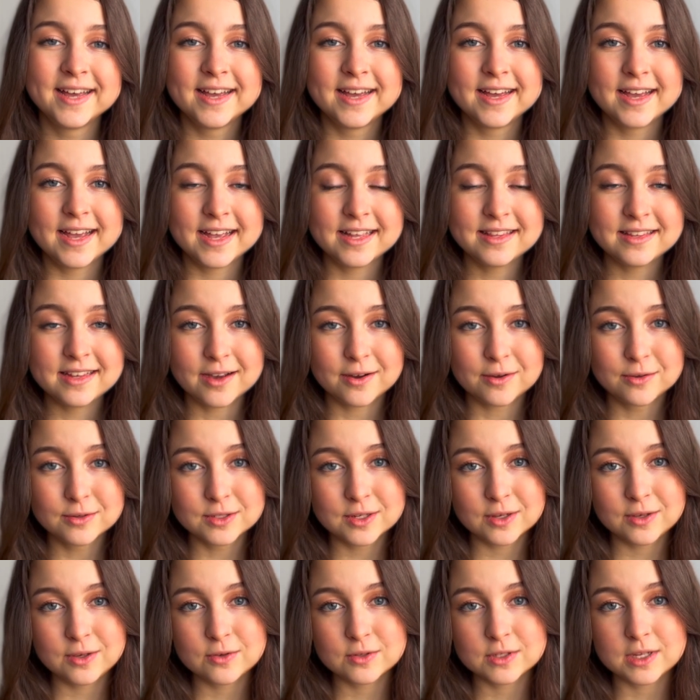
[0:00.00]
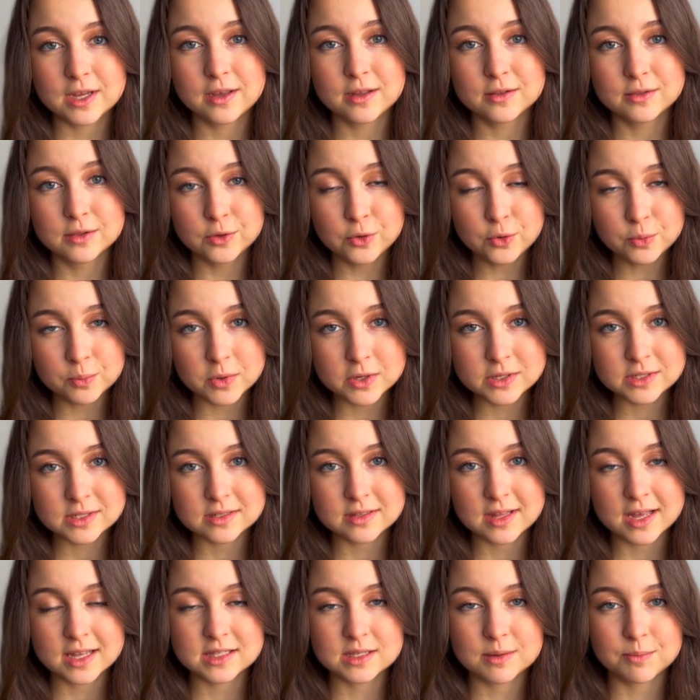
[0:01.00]
And they're also using
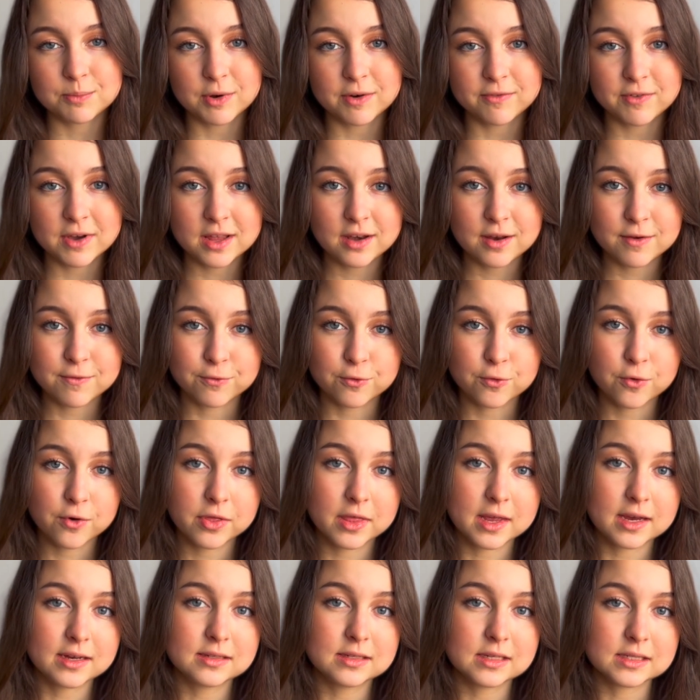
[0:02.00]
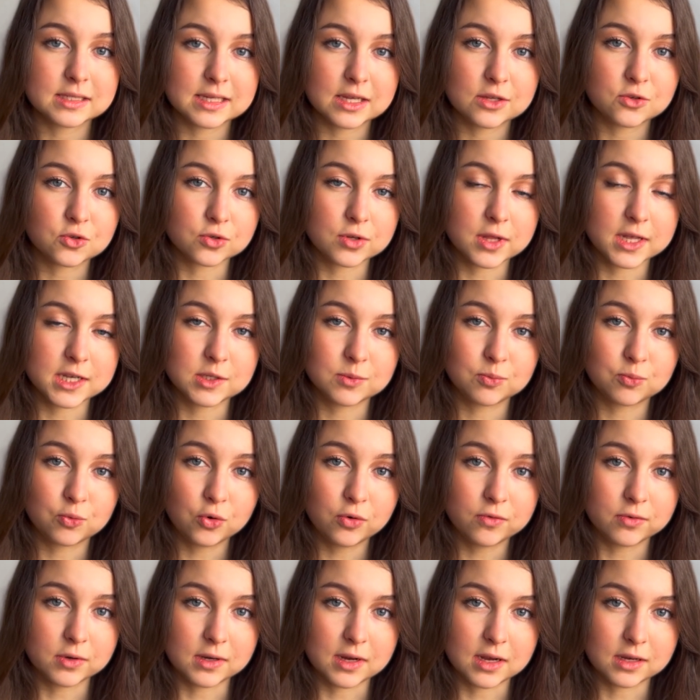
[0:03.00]
Lumoz, that's a provider for their decentralized
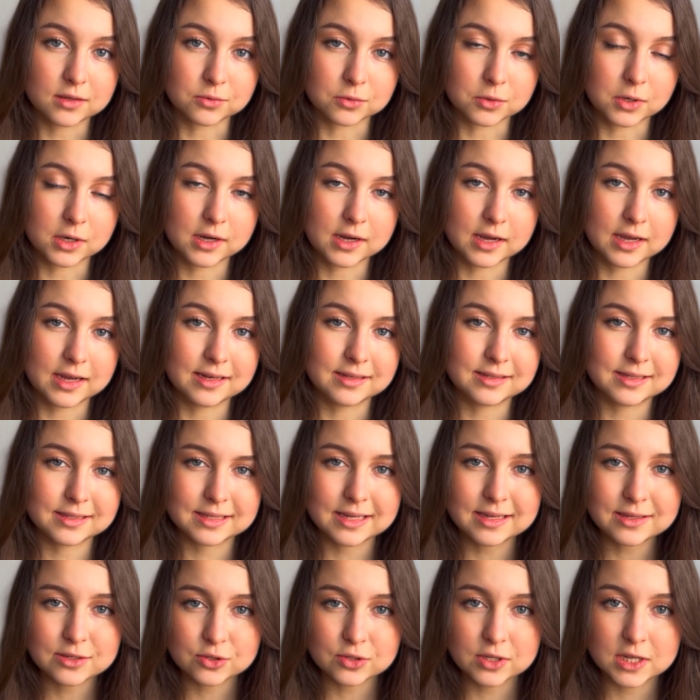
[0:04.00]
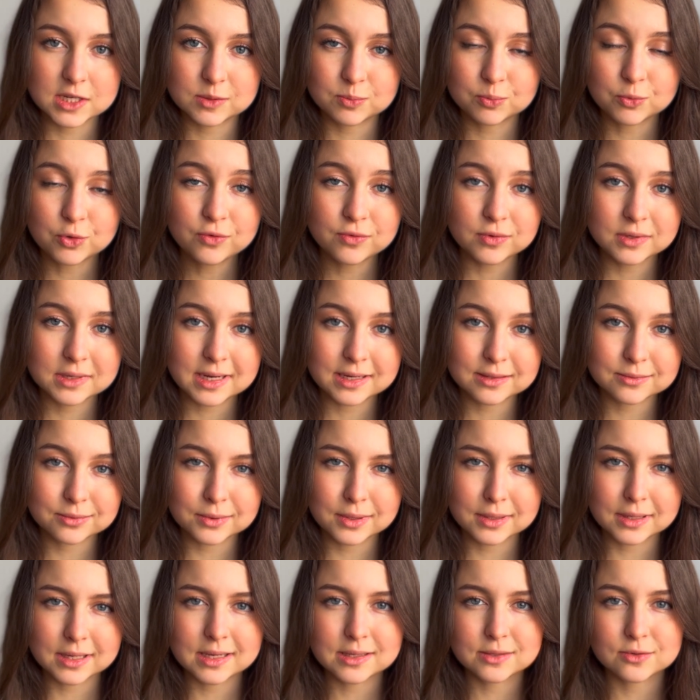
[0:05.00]
prover network. And decentralized prover
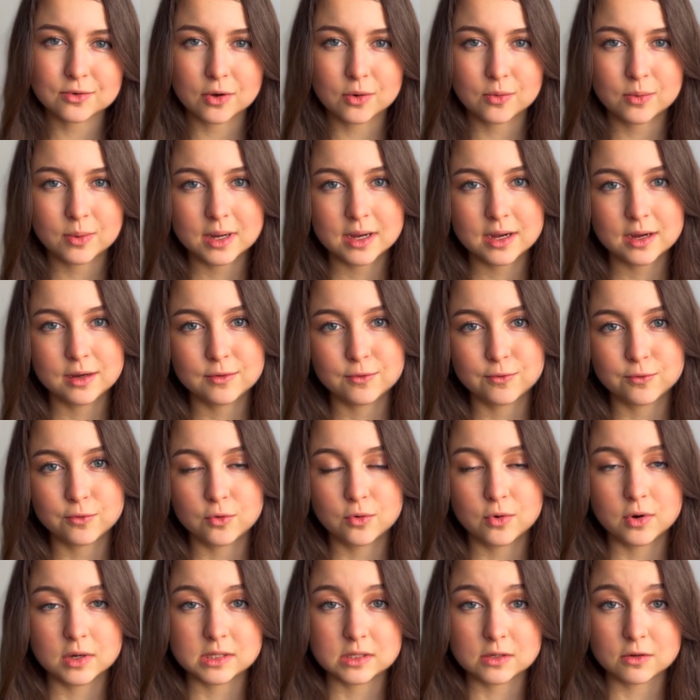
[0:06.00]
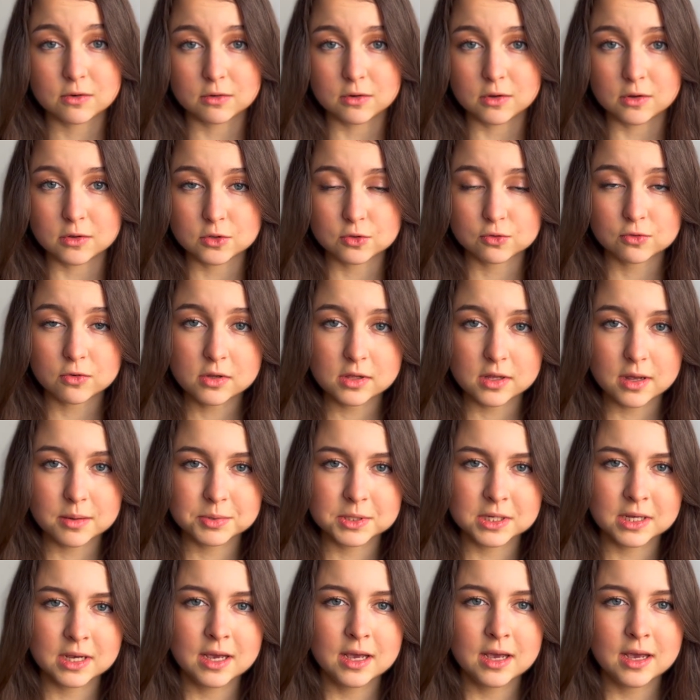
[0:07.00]
network is required for zero-knowledge
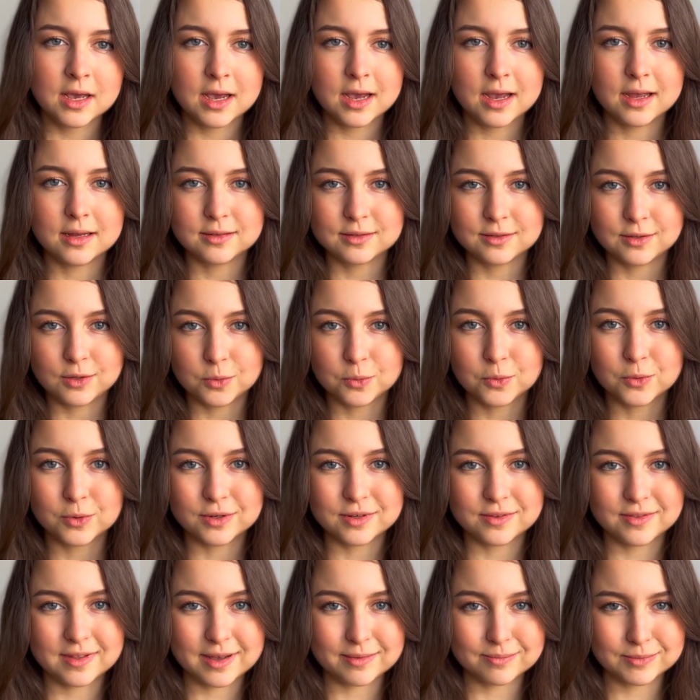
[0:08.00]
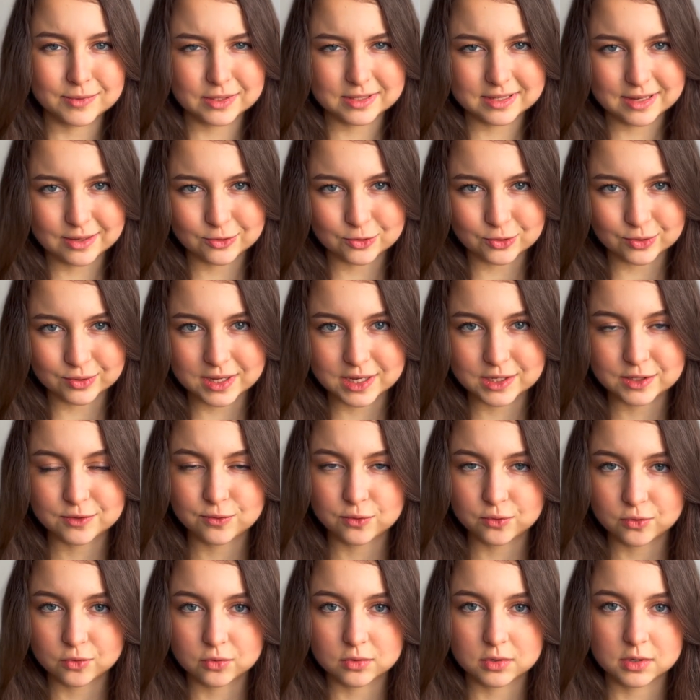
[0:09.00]
rollups, and you want them
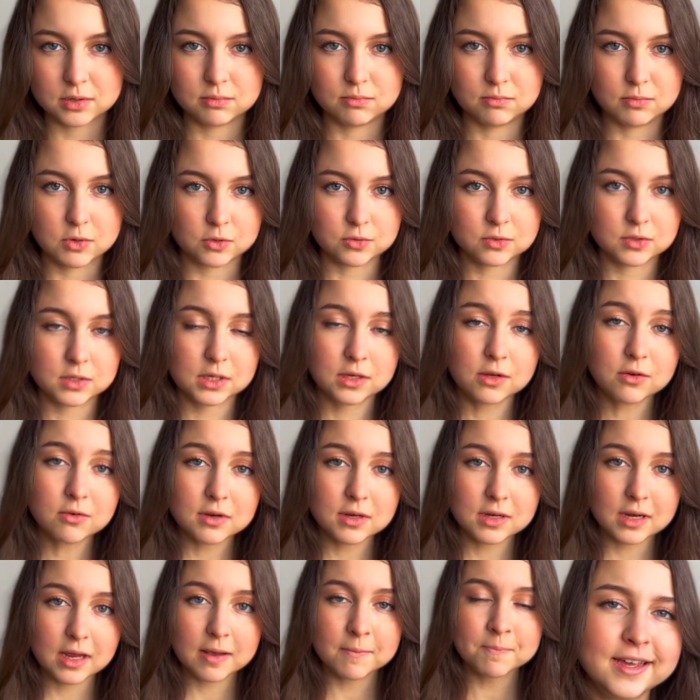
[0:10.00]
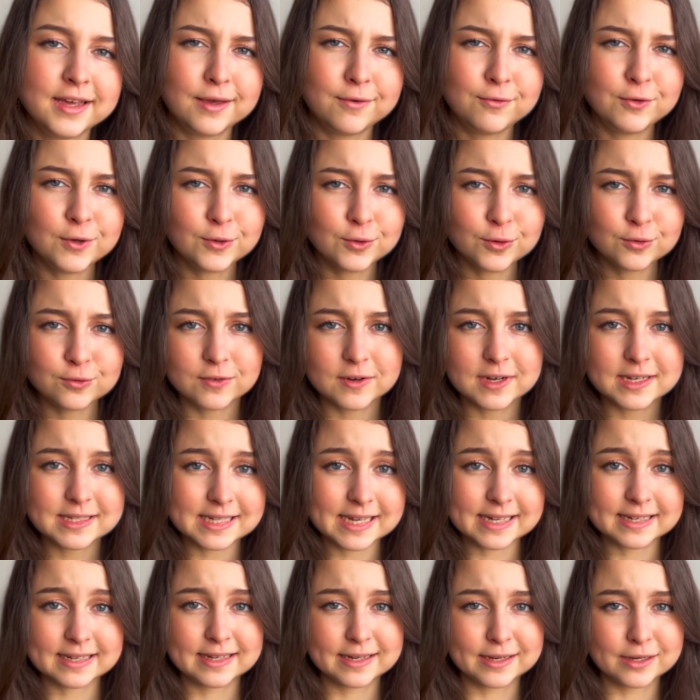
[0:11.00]
decentralized for most security. If you're not very
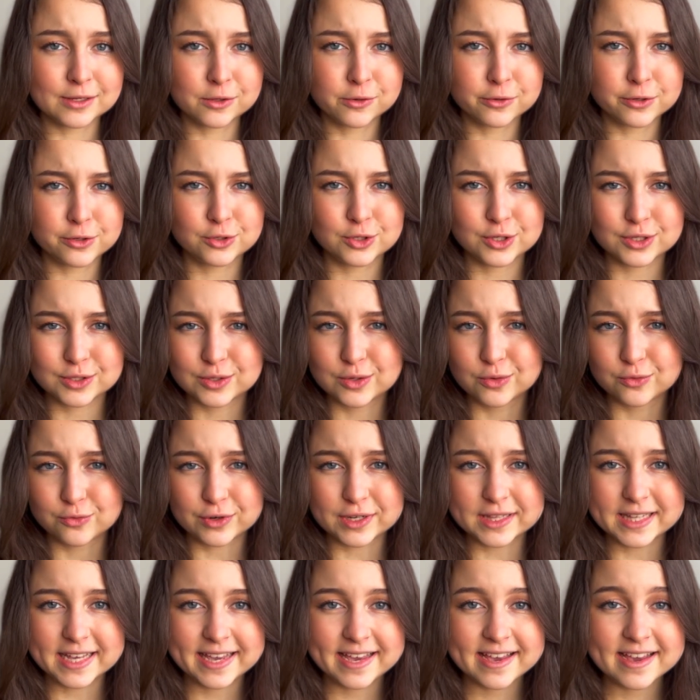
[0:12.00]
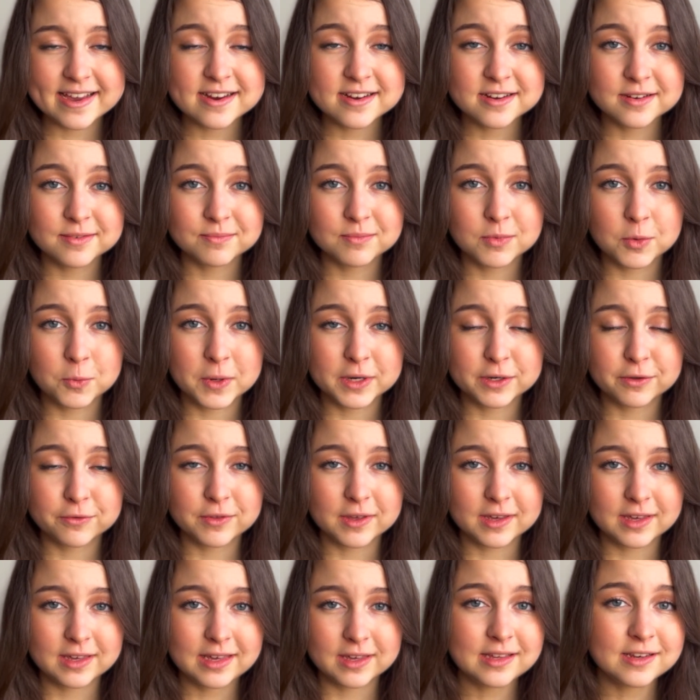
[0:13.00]
technical or you just don't really care, one of
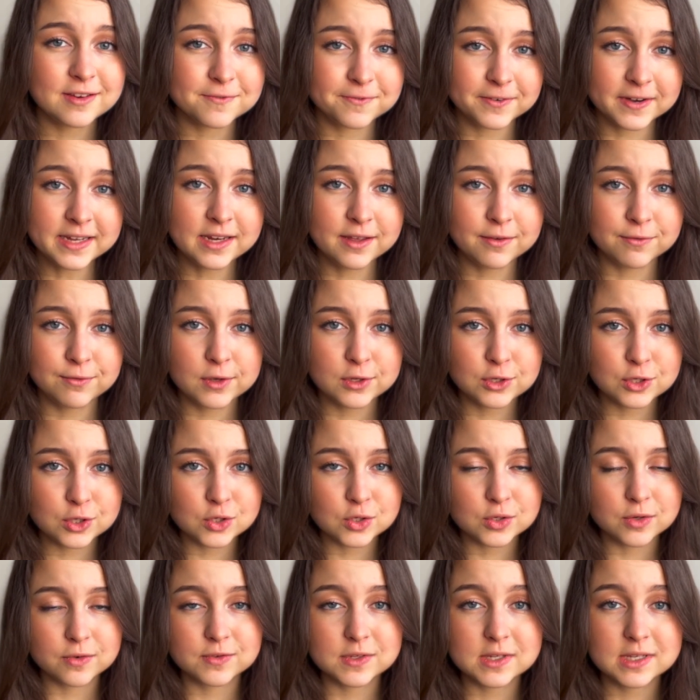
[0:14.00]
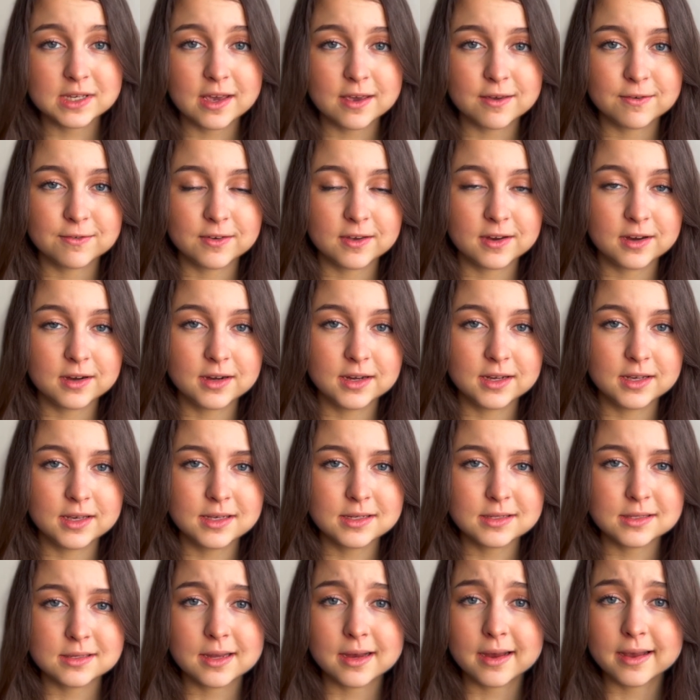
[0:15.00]
the key defining features of ZKFair
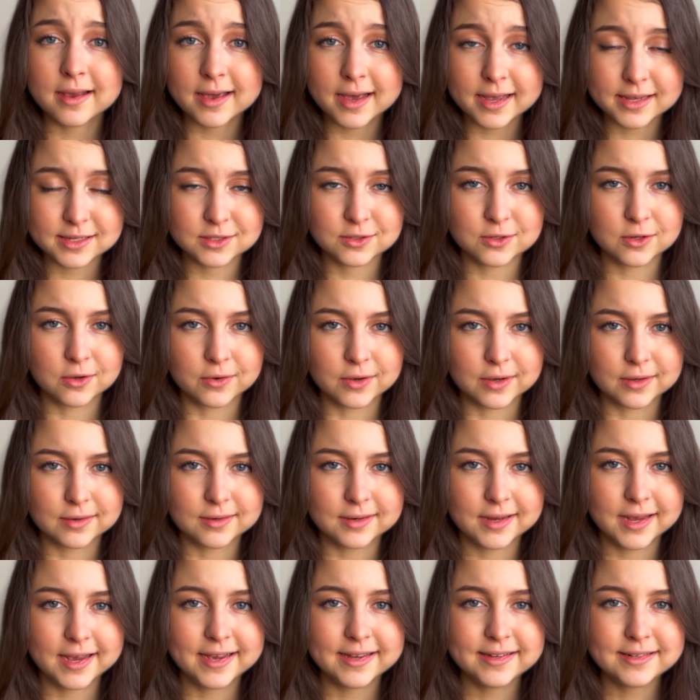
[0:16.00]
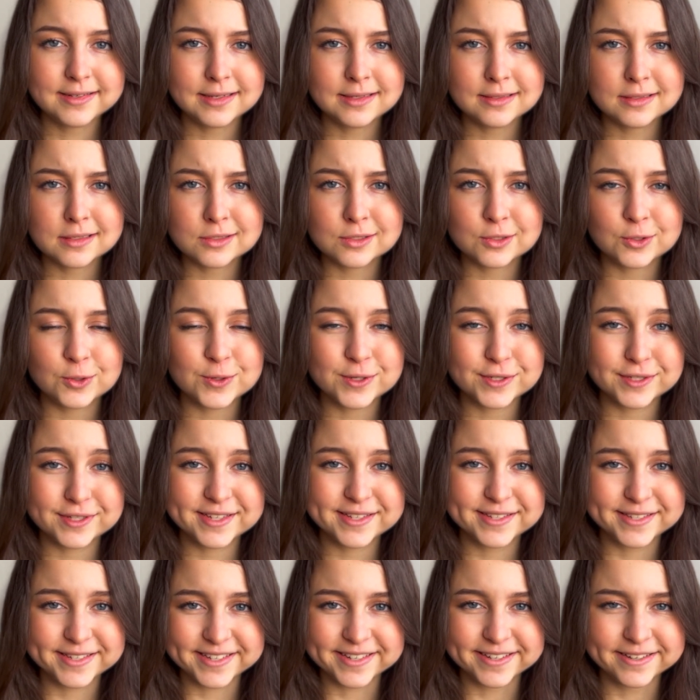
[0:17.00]
is their gas token, and it is
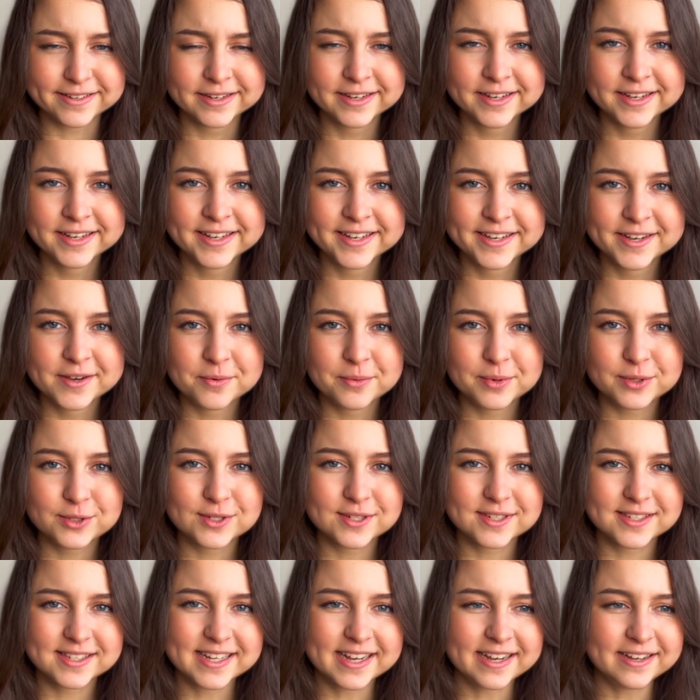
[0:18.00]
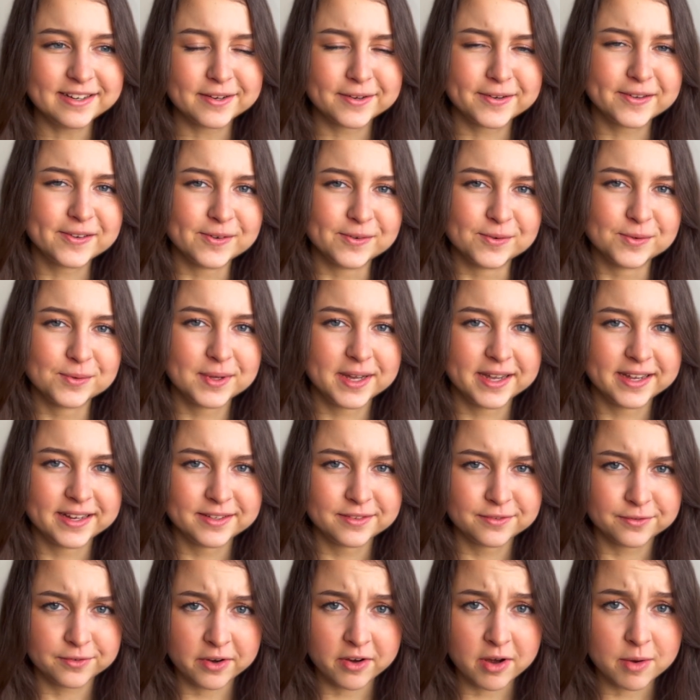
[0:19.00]
USDC, which is kind of cool
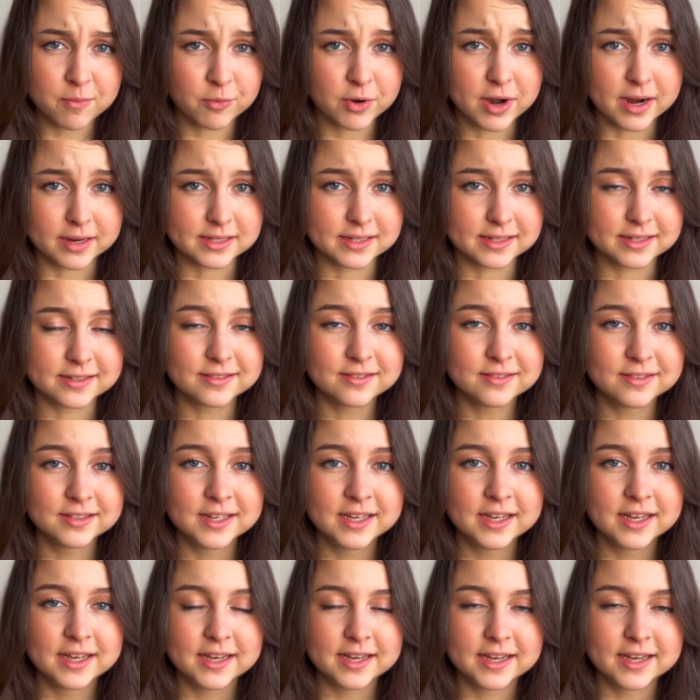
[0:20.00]
and very practical.